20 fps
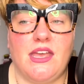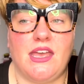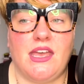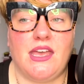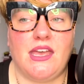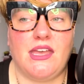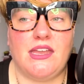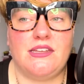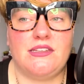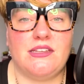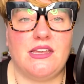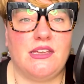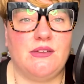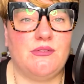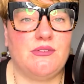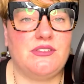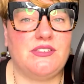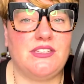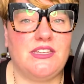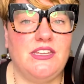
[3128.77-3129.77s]
and I
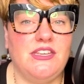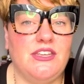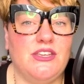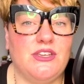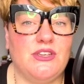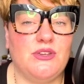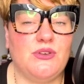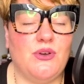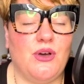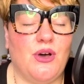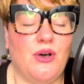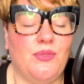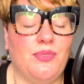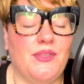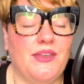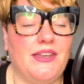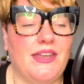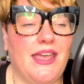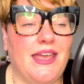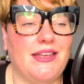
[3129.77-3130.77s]
will see you on
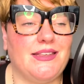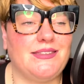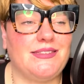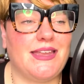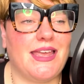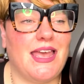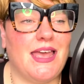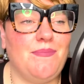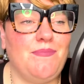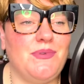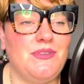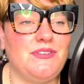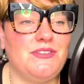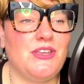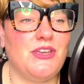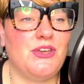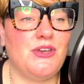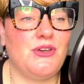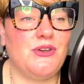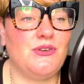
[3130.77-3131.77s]
the next
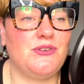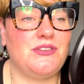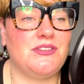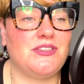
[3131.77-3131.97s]
episode.